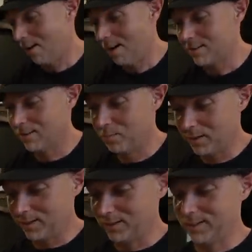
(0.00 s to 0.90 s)

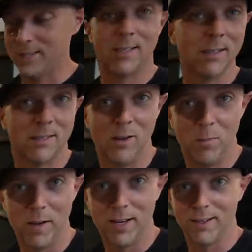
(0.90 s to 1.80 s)
awesome
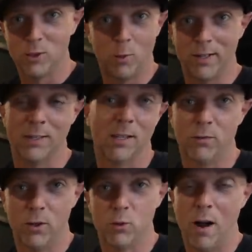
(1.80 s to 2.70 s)
system in a 26
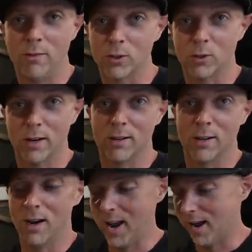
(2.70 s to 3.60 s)
foot travel
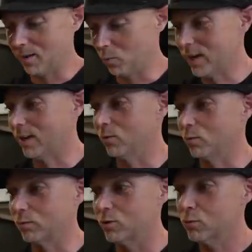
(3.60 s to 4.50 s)
trailer and we
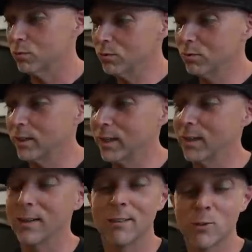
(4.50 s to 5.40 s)
can
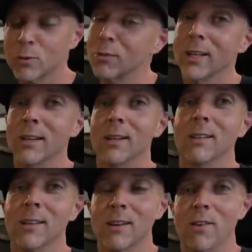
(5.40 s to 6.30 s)
truly, truly
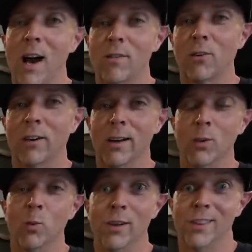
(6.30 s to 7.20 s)
live off grid
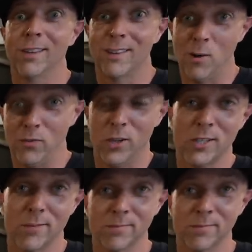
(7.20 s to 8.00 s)
with comfort.